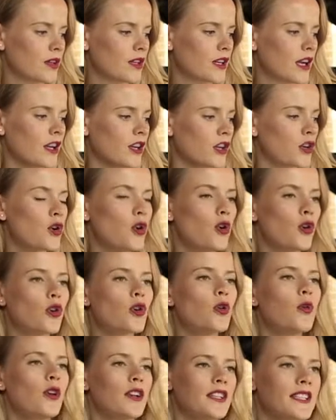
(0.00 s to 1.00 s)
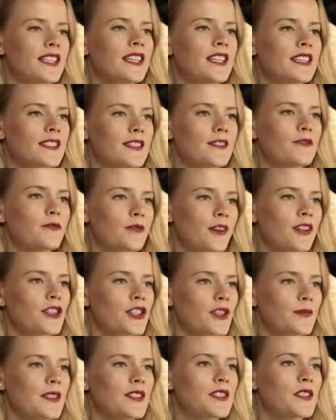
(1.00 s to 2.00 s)
kind of core qualities that
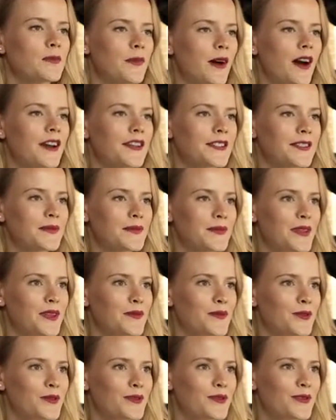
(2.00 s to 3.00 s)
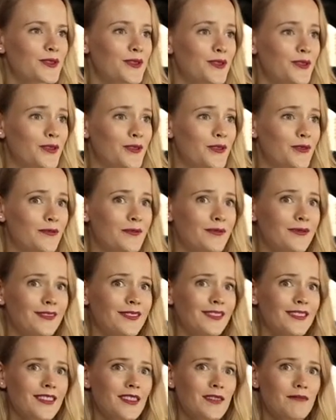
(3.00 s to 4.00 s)
Frensham inspires in people to
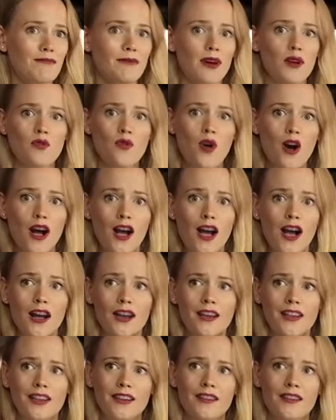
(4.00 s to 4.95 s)
my work.